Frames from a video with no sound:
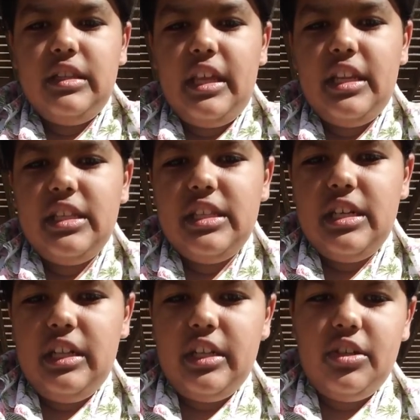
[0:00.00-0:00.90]
Then it's
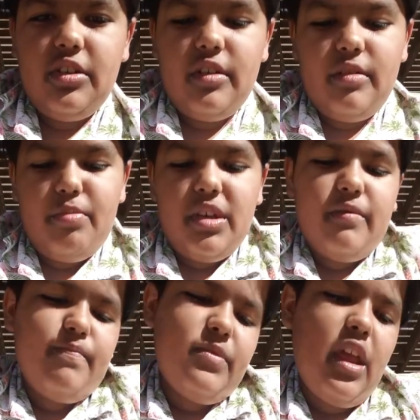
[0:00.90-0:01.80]
glitter, but
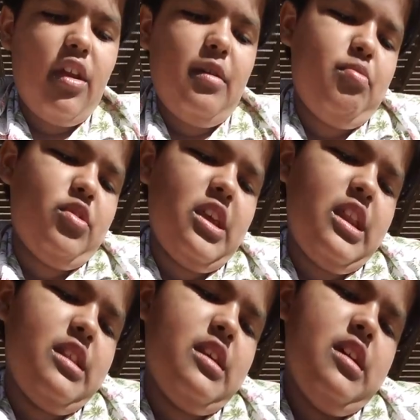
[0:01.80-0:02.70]
I already poured
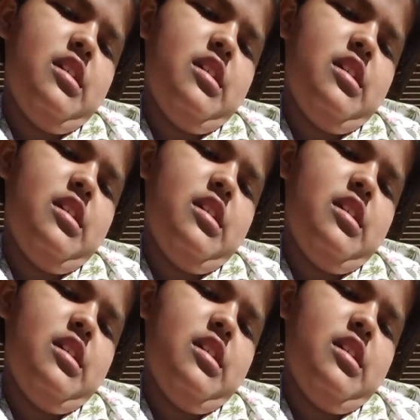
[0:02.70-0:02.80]
that in.